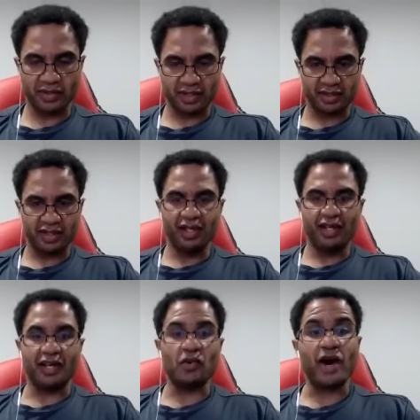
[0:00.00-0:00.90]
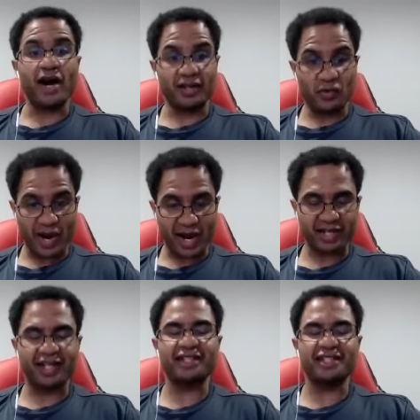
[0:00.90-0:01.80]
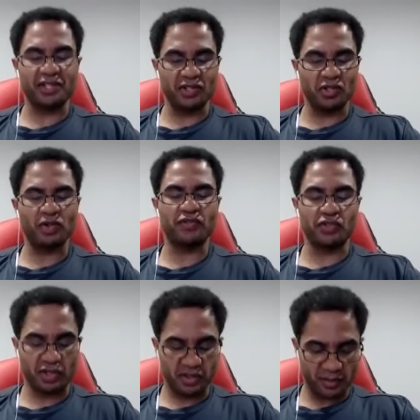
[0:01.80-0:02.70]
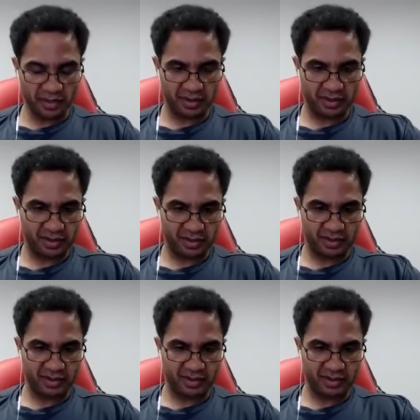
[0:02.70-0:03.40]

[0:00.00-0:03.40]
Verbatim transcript: Yes. And so, why did I tell you to withdraw the money?